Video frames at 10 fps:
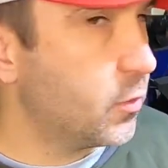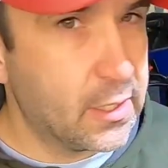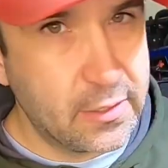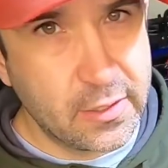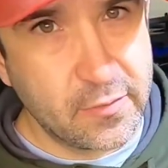know, where
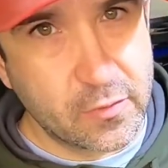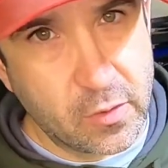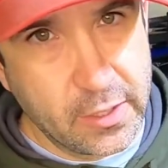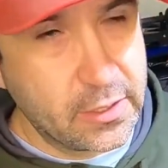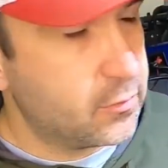I live,
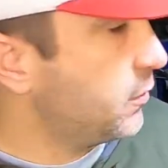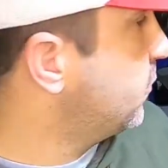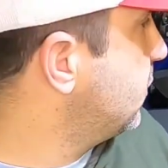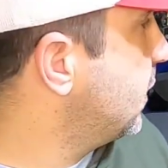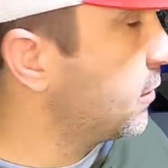cranking. We
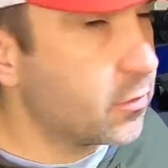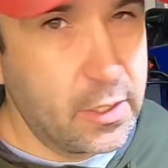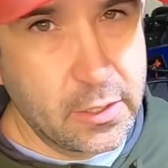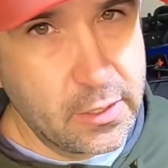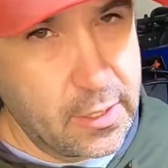do a lot of cranking